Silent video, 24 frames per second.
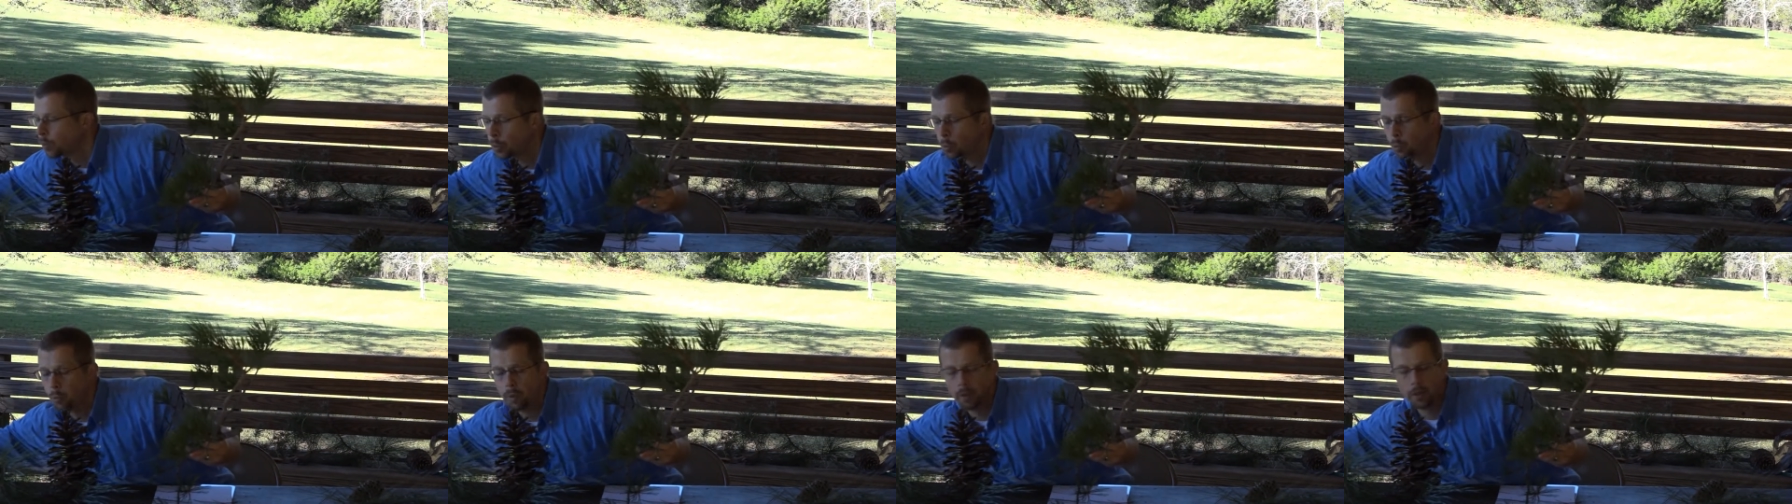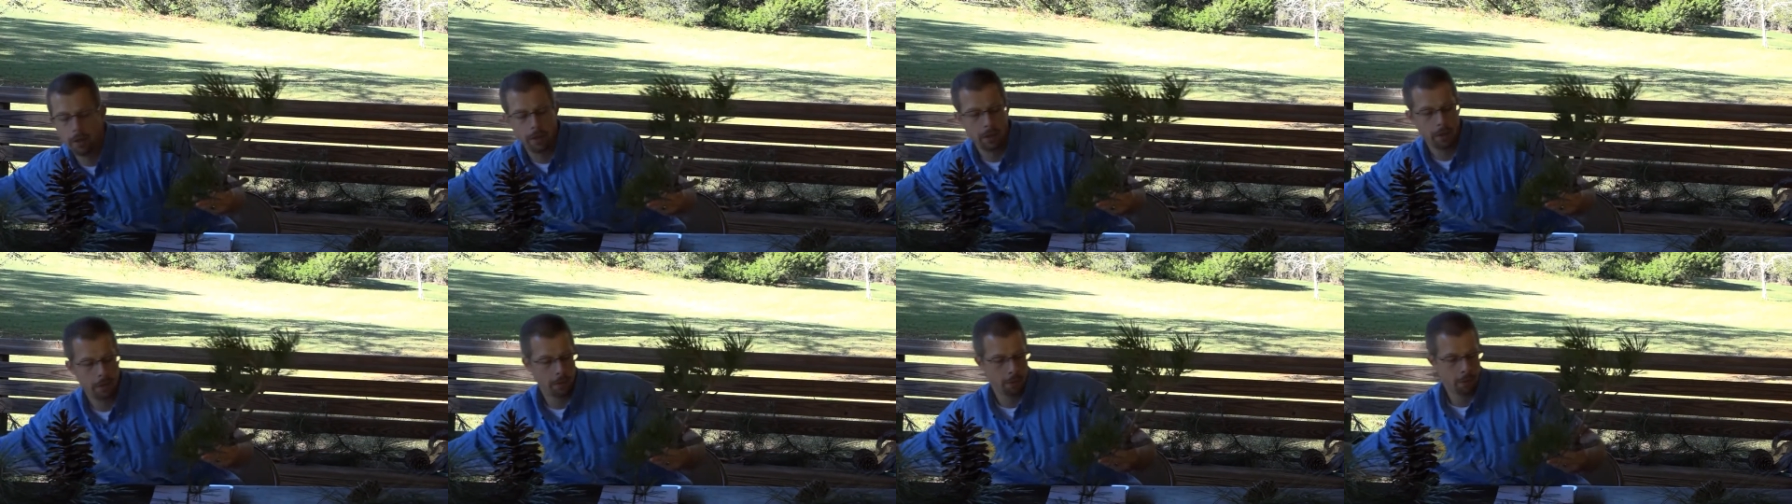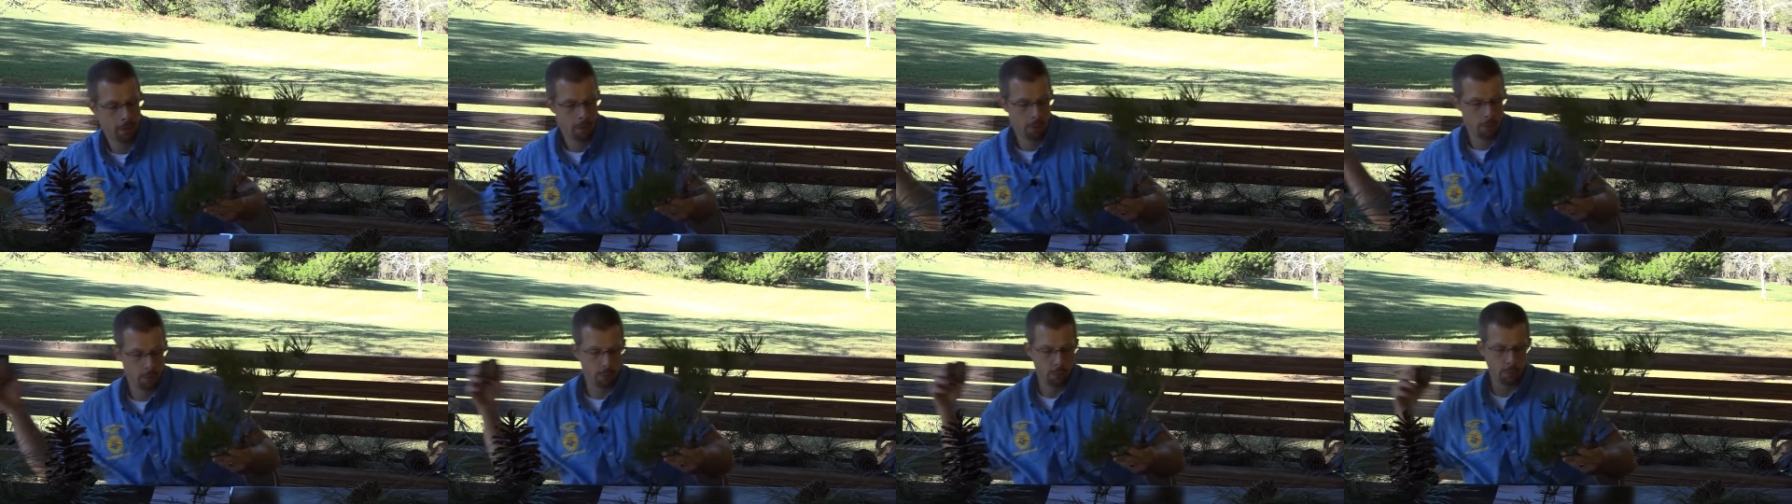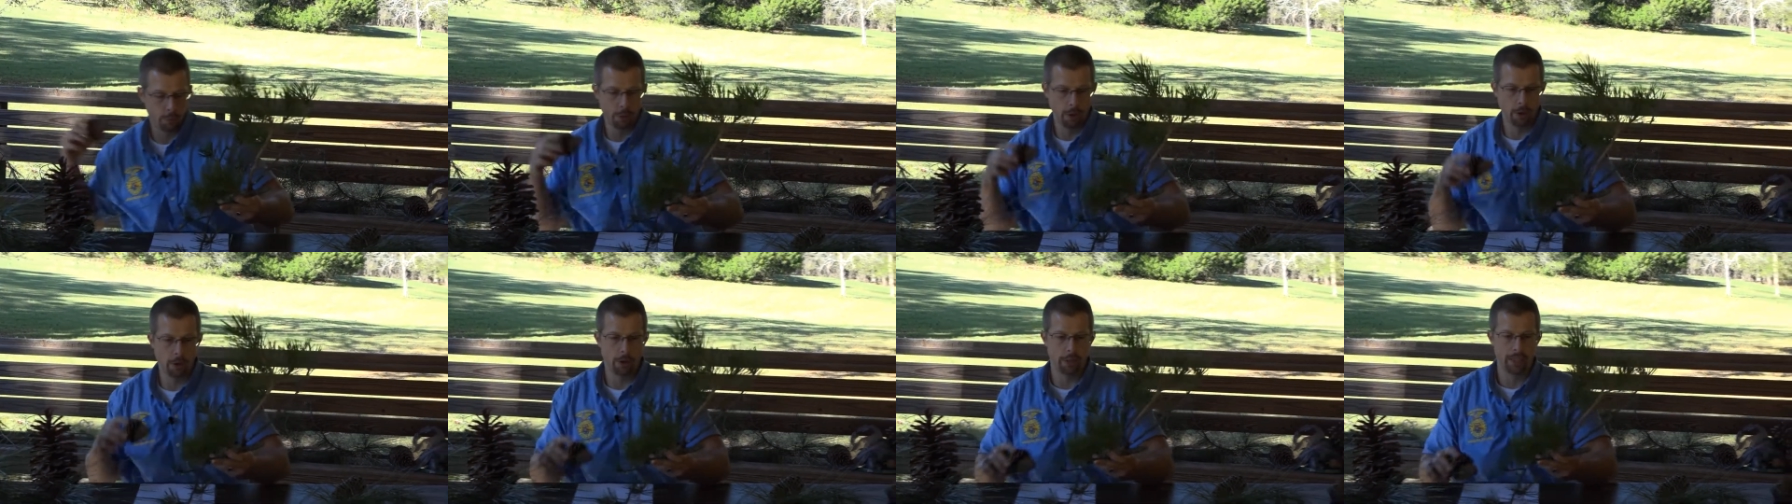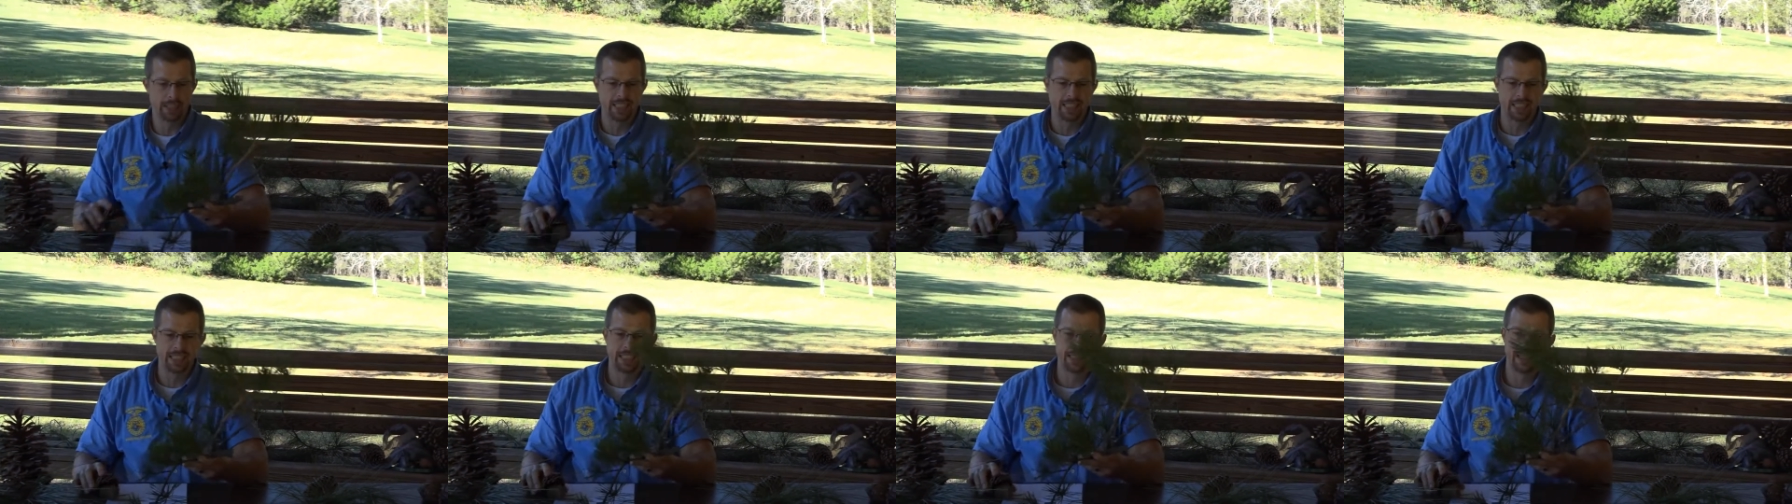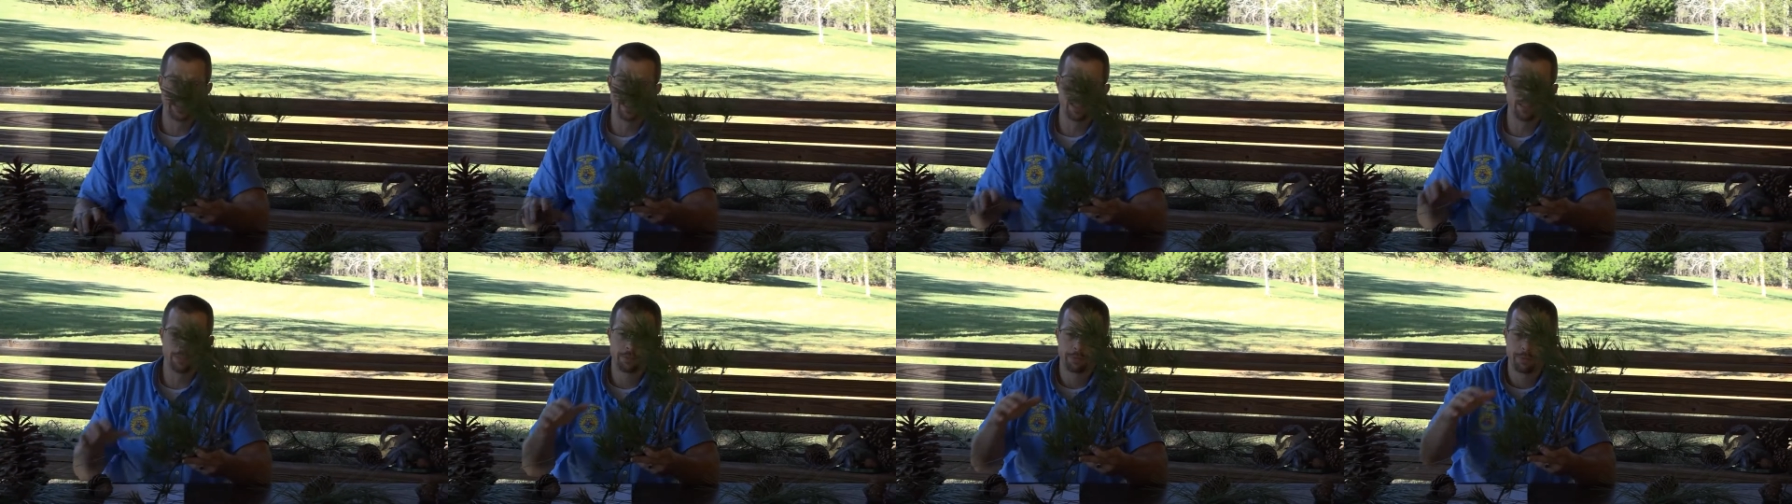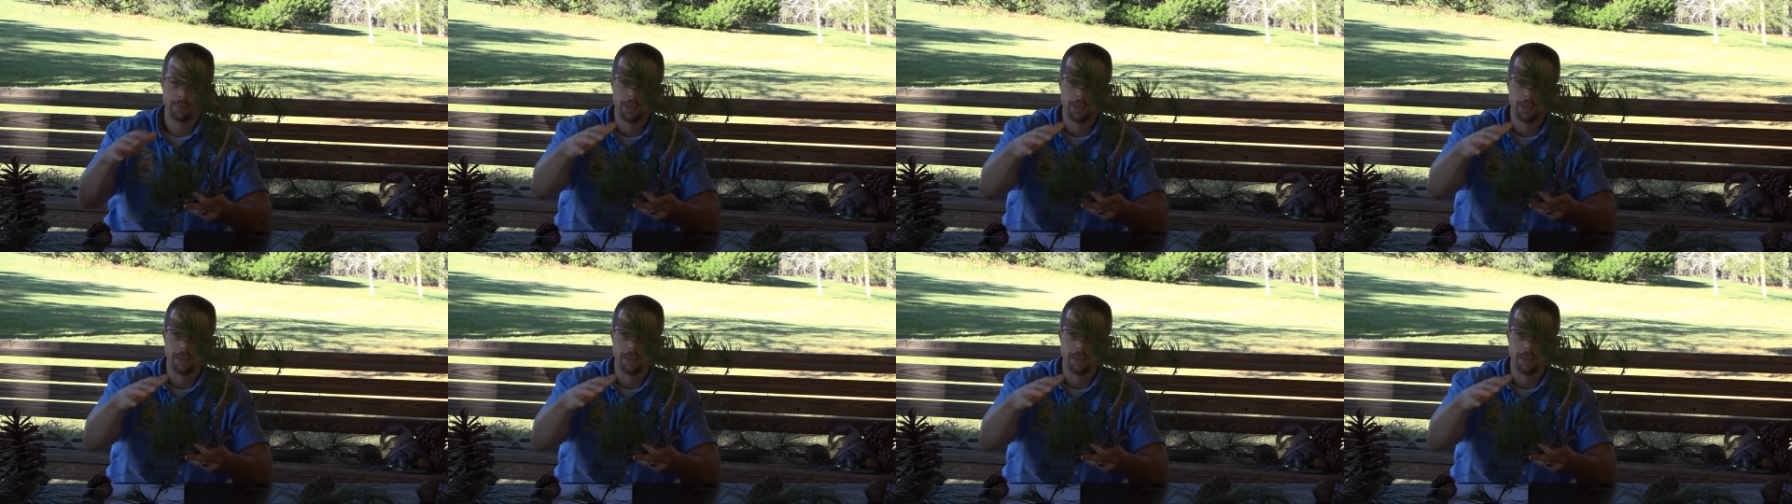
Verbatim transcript: with very stiff